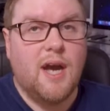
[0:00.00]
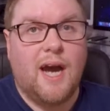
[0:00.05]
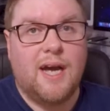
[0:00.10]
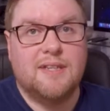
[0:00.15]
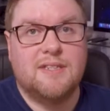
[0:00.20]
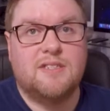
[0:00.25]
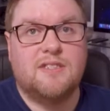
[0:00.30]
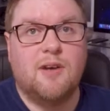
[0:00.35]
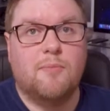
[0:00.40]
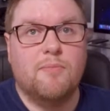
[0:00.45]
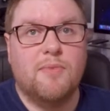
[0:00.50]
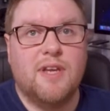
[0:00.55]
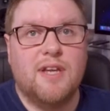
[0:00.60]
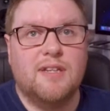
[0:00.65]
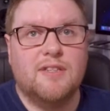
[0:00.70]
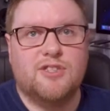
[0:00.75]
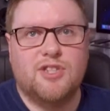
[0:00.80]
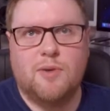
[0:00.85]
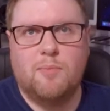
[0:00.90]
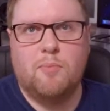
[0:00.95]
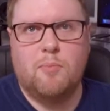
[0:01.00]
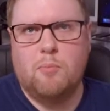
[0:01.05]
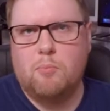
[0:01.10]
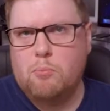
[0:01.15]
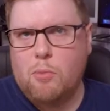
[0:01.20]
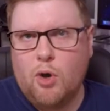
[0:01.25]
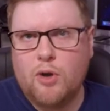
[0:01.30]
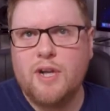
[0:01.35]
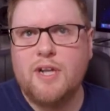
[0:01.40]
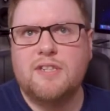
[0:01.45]
and something to
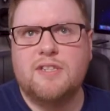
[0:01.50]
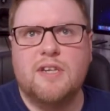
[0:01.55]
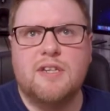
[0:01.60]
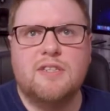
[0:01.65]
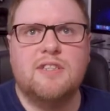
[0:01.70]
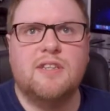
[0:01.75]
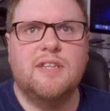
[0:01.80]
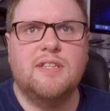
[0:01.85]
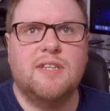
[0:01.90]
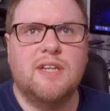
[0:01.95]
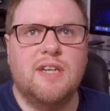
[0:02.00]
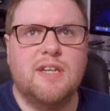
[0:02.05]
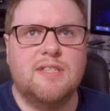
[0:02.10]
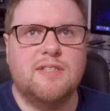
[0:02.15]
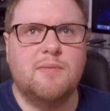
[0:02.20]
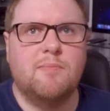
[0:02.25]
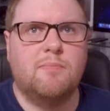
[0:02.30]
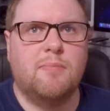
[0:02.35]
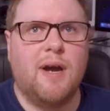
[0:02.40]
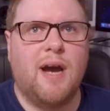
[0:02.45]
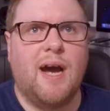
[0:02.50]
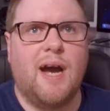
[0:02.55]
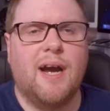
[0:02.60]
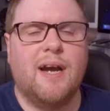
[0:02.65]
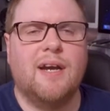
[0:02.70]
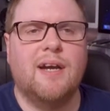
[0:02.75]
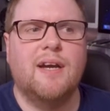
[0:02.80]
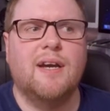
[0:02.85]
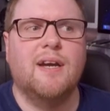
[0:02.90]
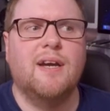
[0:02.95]
monitor, something to listen
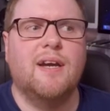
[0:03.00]
back.